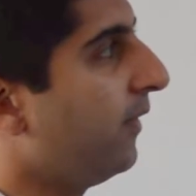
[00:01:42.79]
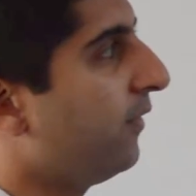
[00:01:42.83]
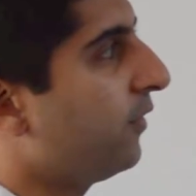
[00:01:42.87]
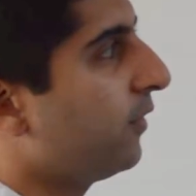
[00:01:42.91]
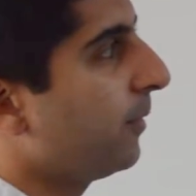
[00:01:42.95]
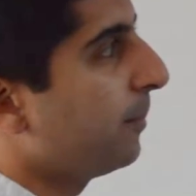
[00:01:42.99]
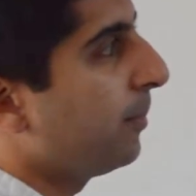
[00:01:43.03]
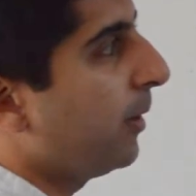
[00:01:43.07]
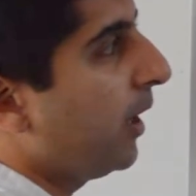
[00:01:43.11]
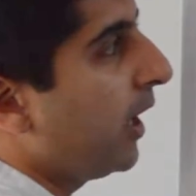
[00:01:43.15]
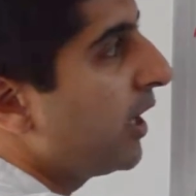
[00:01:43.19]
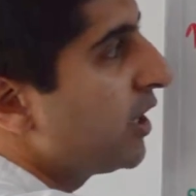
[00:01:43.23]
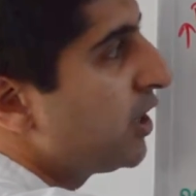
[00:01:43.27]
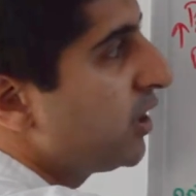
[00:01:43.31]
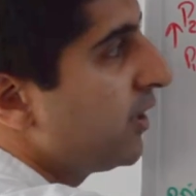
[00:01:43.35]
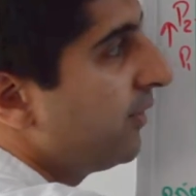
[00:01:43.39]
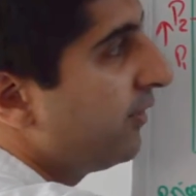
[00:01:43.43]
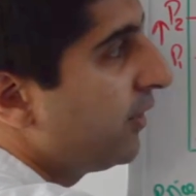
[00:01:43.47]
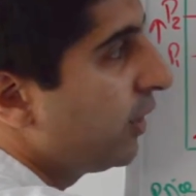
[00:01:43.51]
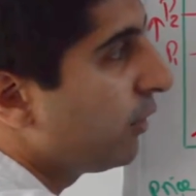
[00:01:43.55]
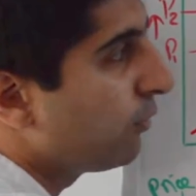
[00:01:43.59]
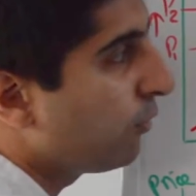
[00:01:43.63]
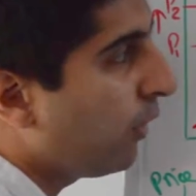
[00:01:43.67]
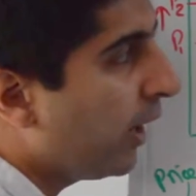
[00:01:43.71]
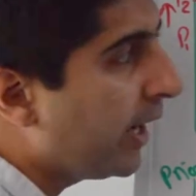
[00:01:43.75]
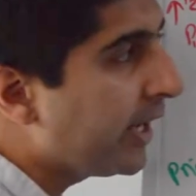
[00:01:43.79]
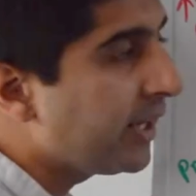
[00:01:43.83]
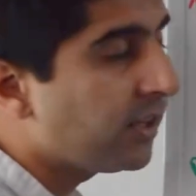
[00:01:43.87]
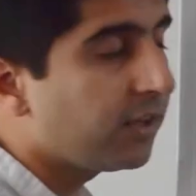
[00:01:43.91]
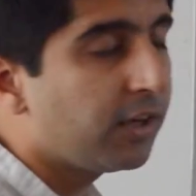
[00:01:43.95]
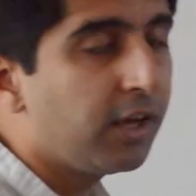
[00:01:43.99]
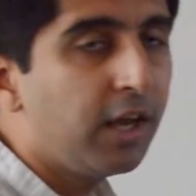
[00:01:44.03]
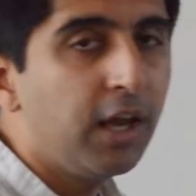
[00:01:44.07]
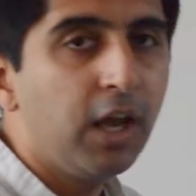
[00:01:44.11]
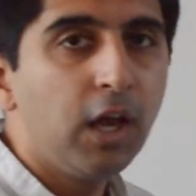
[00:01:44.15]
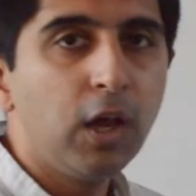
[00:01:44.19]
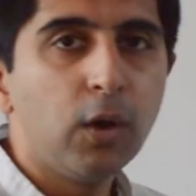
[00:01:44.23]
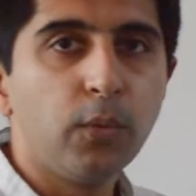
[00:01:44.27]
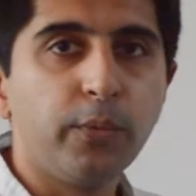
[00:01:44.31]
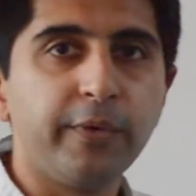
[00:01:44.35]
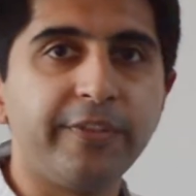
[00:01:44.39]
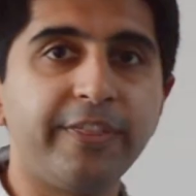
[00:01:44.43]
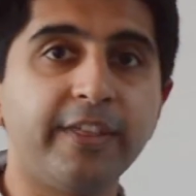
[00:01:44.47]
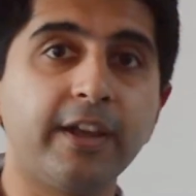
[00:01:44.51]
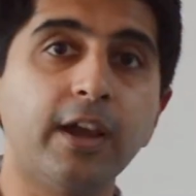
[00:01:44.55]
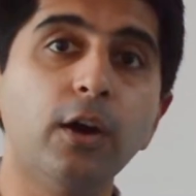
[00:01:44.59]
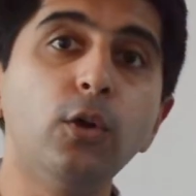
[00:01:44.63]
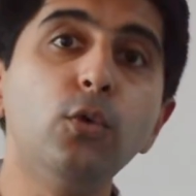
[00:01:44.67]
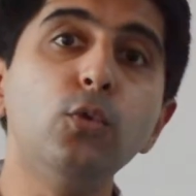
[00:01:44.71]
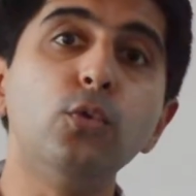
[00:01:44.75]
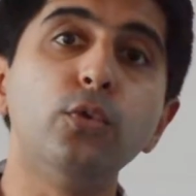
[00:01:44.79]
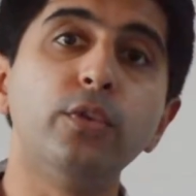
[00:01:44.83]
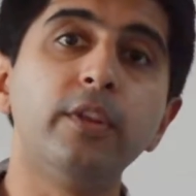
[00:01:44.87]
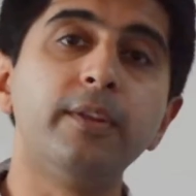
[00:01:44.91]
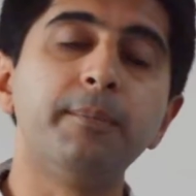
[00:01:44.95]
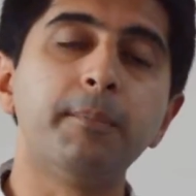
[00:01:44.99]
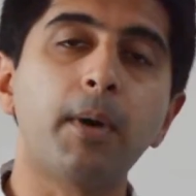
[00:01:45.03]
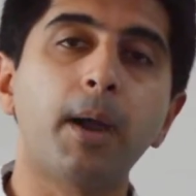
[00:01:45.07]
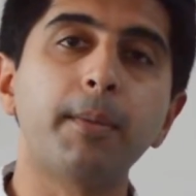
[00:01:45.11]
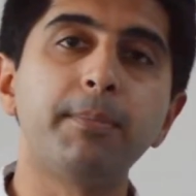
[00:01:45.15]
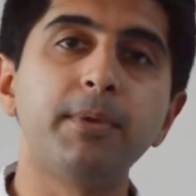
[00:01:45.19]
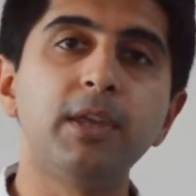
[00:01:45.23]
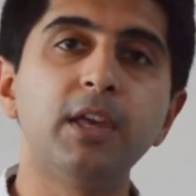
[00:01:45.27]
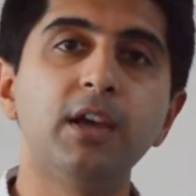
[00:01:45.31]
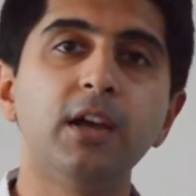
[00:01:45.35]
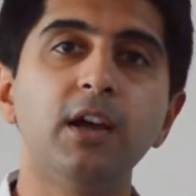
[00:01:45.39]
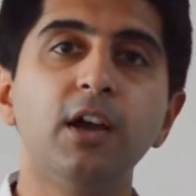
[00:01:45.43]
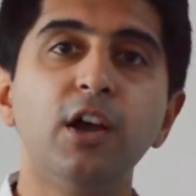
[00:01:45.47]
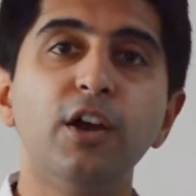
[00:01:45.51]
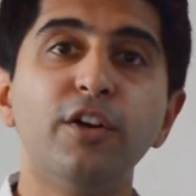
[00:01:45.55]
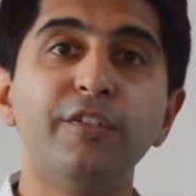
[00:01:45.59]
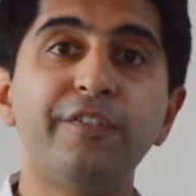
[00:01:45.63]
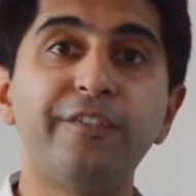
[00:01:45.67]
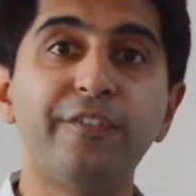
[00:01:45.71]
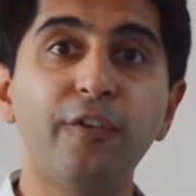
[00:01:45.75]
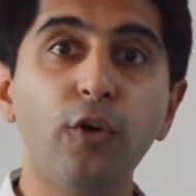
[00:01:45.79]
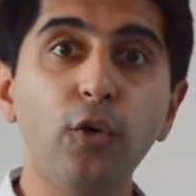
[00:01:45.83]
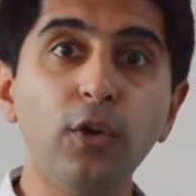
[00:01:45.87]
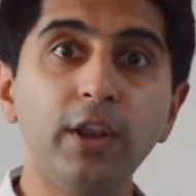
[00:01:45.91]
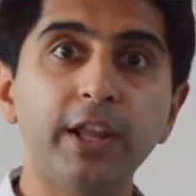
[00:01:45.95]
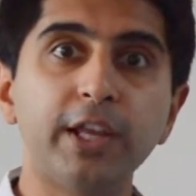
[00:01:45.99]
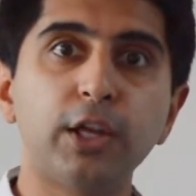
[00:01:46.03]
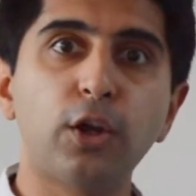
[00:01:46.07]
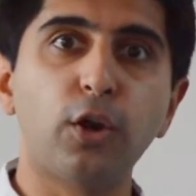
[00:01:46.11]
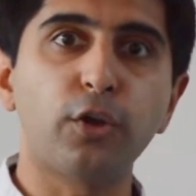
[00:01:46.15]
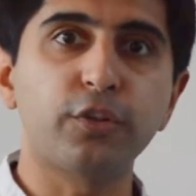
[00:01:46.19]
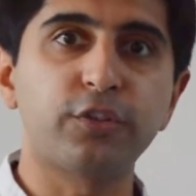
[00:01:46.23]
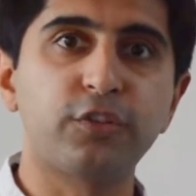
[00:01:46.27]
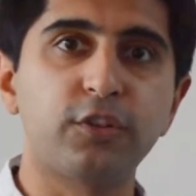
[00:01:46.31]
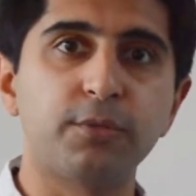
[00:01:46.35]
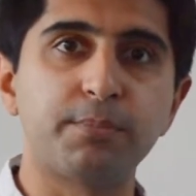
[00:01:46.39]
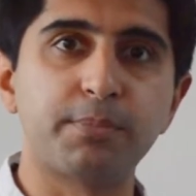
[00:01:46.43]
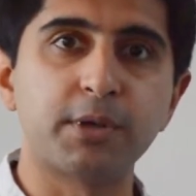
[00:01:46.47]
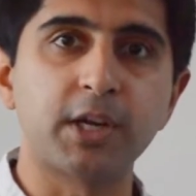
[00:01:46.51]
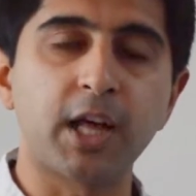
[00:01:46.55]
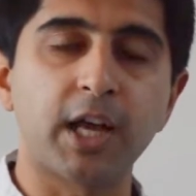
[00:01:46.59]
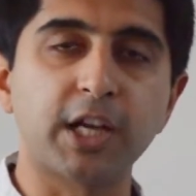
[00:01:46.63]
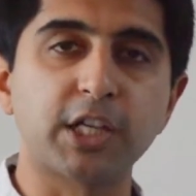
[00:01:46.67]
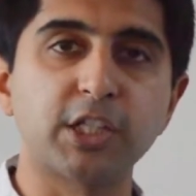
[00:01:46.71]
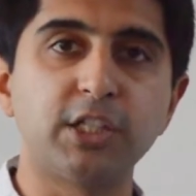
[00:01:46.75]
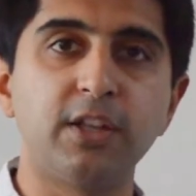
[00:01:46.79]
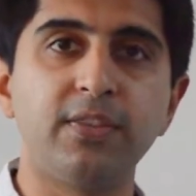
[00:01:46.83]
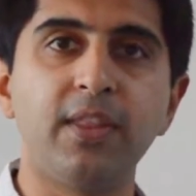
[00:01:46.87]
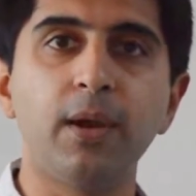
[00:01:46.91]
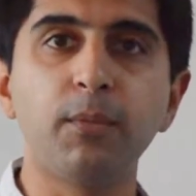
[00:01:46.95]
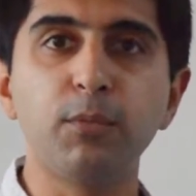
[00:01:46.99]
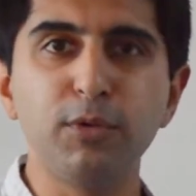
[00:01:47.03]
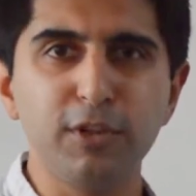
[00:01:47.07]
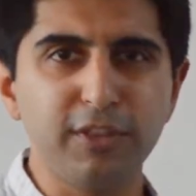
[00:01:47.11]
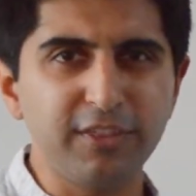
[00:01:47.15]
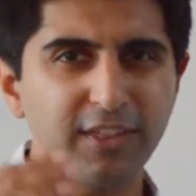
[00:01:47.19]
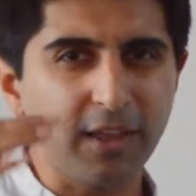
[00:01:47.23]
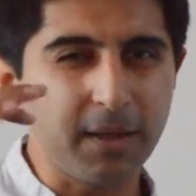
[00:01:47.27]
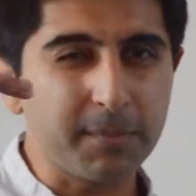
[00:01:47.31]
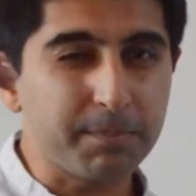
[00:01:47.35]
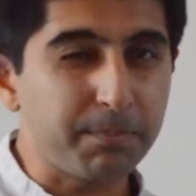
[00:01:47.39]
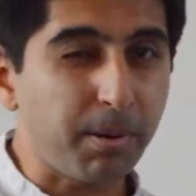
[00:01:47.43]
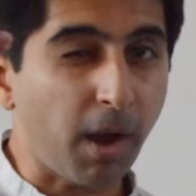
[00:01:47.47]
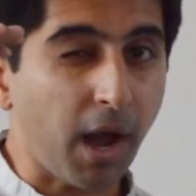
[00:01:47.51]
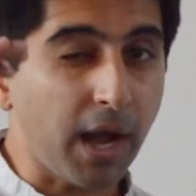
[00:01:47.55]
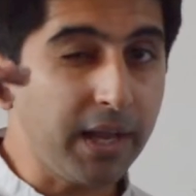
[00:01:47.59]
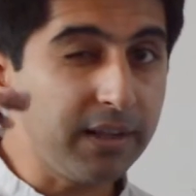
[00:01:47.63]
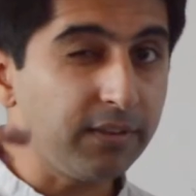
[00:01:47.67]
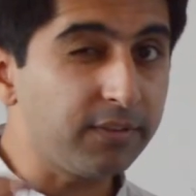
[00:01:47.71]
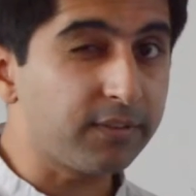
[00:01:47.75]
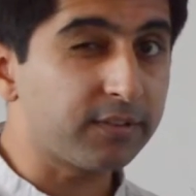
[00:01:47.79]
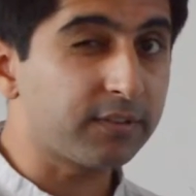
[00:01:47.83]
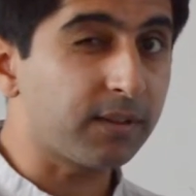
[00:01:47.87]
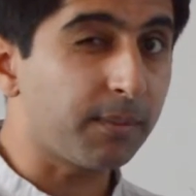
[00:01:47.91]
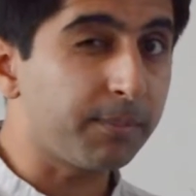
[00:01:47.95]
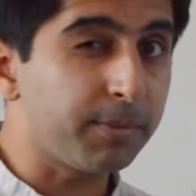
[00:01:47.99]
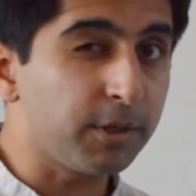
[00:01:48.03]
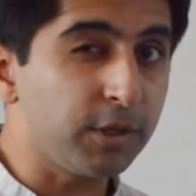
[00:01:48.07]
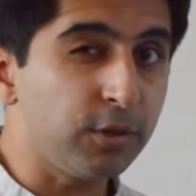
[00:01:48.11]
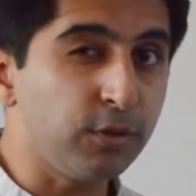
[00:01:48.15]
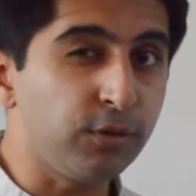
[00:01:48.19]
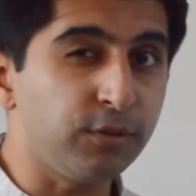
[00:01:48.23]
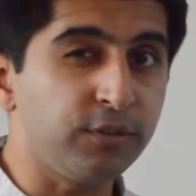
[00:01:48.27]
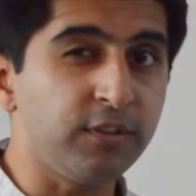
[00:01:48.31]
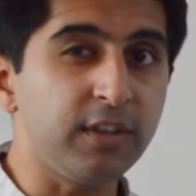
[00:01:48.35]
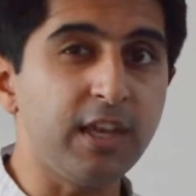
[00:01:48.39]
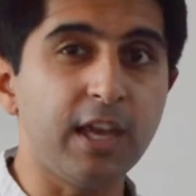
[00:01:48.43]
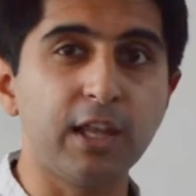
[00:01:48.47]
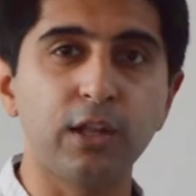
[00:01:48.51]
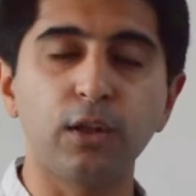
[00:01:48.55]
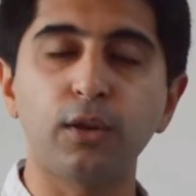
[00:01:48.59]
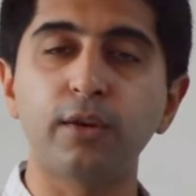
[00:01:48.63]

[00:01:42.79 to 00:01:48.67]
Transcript: If supply is shifting right, we think, oh, there might be a falling cost of production. Then we think PINTSWC.